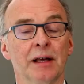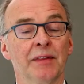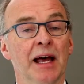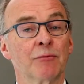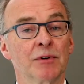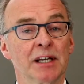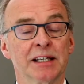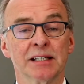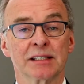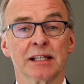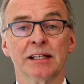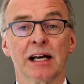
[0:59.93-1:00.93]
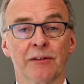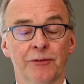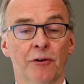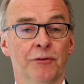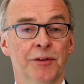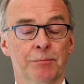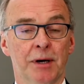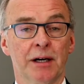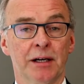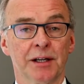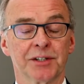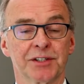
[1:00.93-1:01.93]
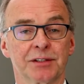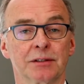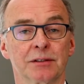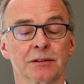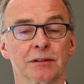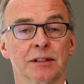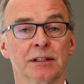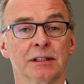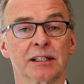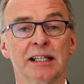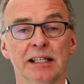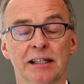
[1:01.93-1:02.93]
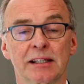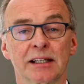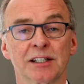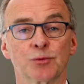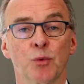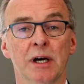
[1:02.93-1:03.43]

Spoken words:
and that really is enough of the past. The key thing is